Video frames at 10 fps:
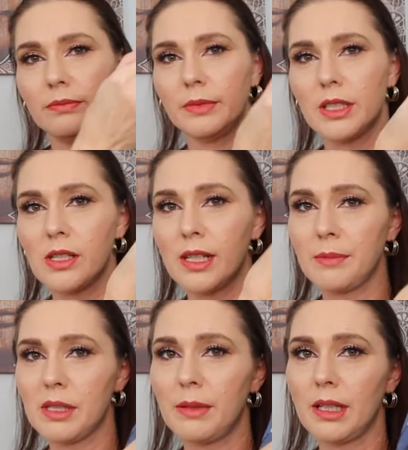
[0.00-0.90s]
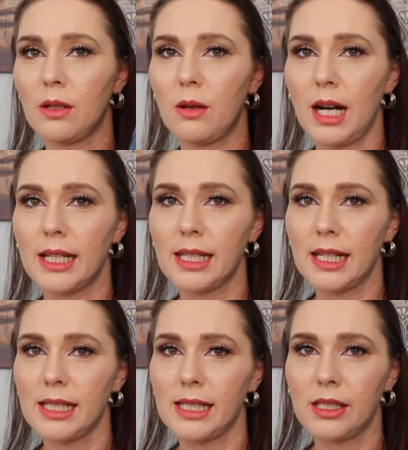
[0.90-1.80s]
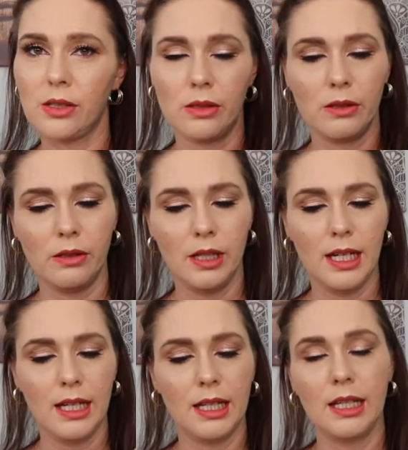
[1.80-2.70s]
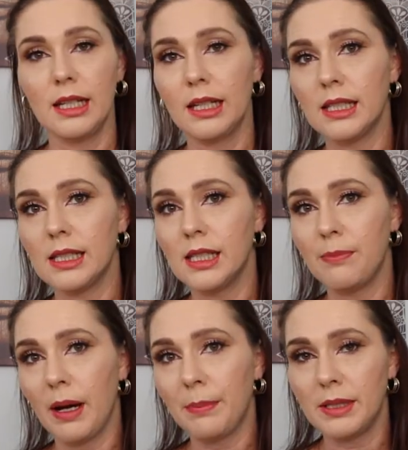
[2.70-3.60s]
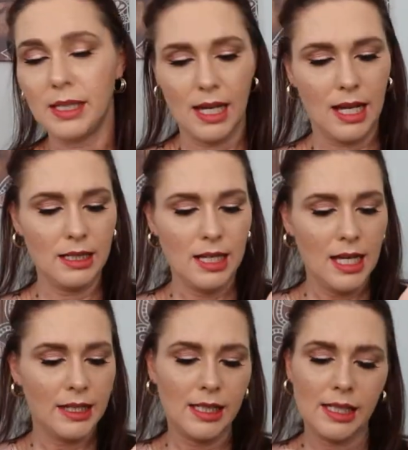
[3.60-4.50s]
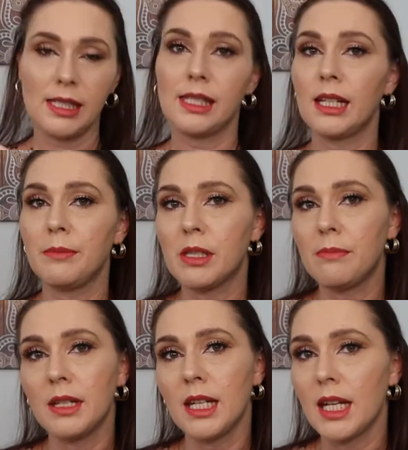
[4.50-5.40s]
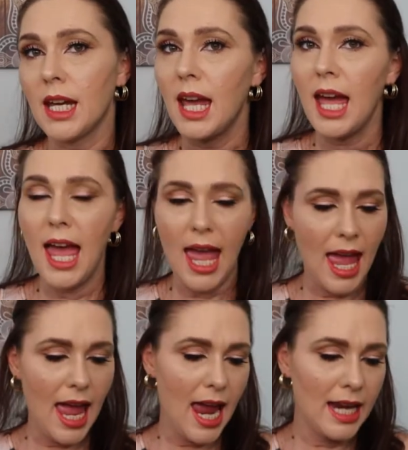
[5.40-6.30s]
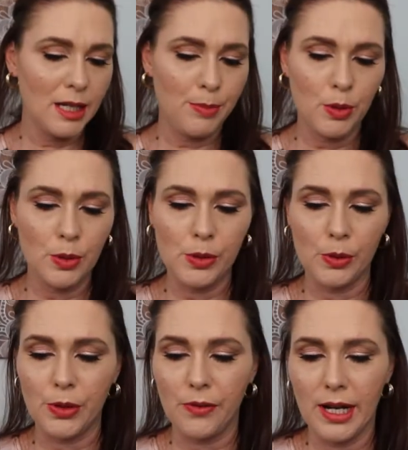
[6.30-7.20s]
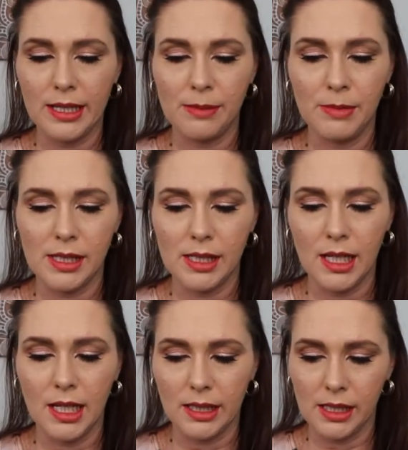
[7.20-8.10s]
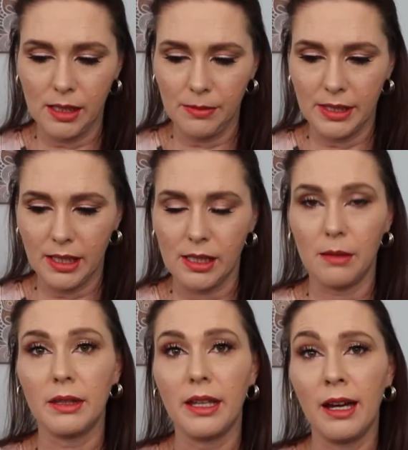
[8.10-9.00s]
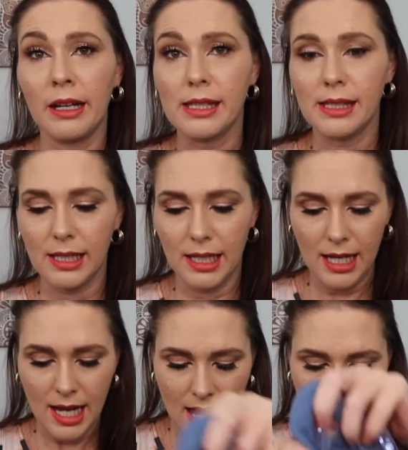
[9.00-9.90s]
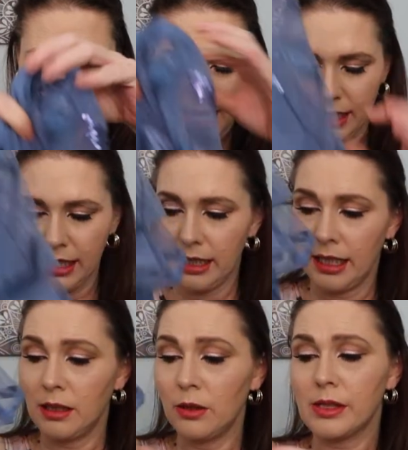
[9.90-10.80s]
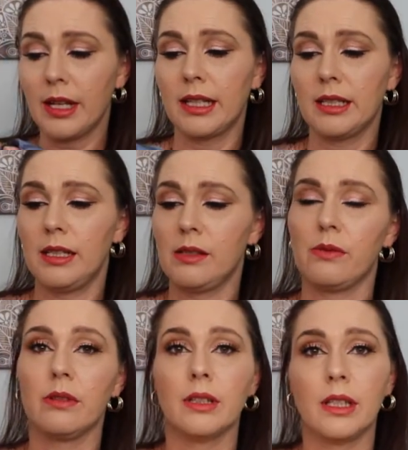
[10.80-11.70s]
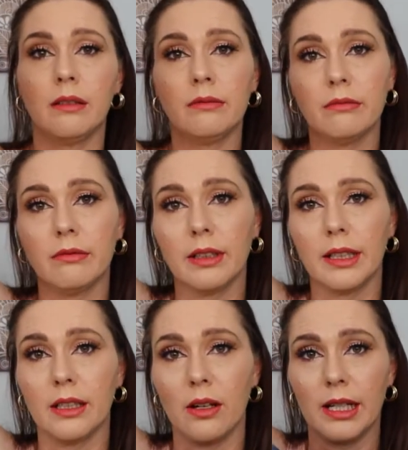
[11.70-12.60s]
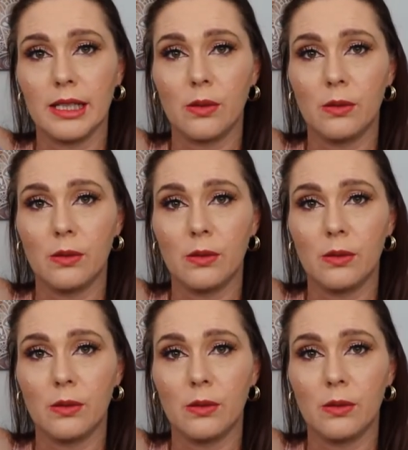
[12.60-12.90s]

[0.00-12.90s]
which seems to be quite easy to zip up and down. There doesn't seem to be any pulls or threads missing. The zip does up nicely, and it, it looks like it is really, really nice